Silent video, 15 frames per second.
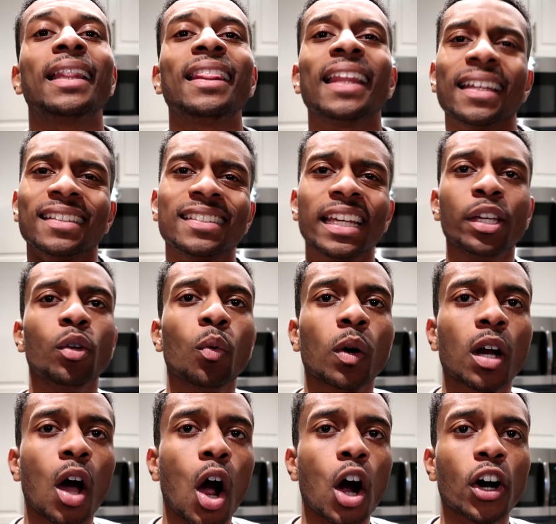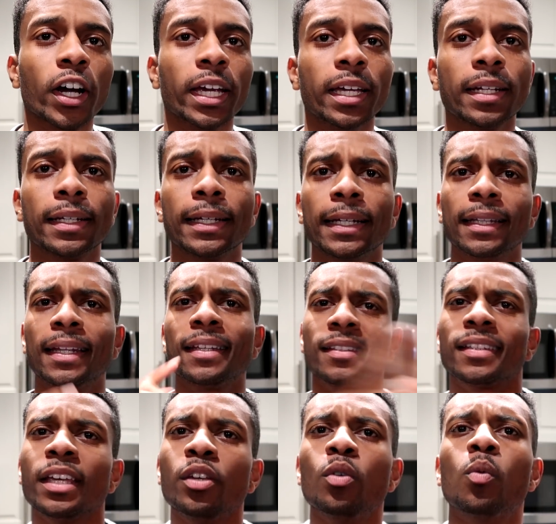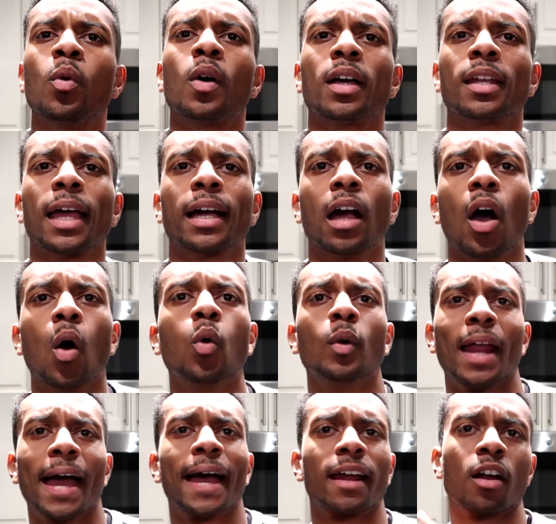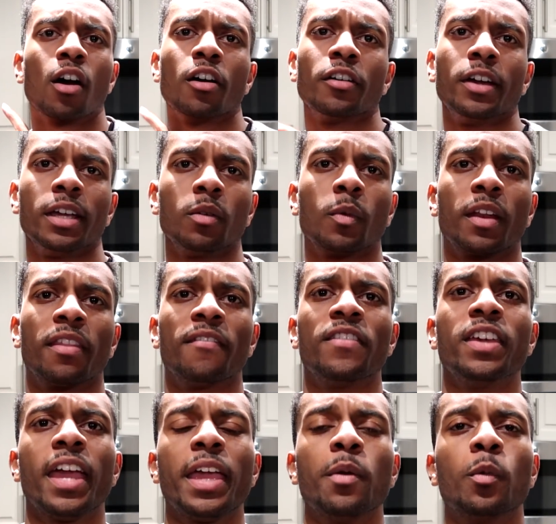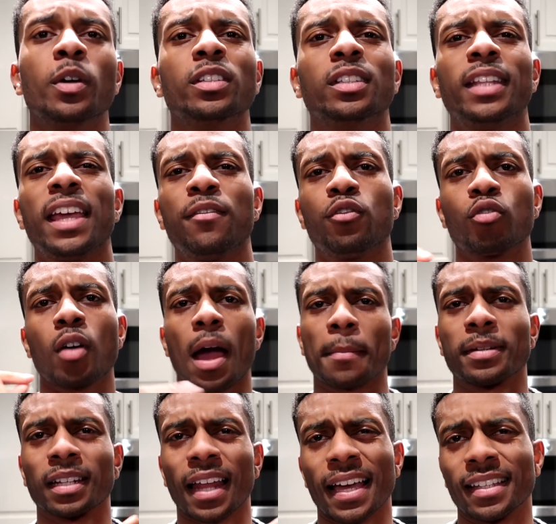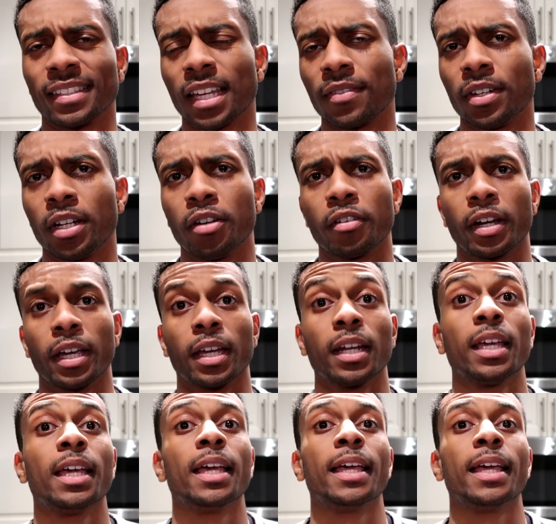Let's say you want an R8. Let's say you want like a 09 R8, one of the V8 ones. They dropped to like 70 grand.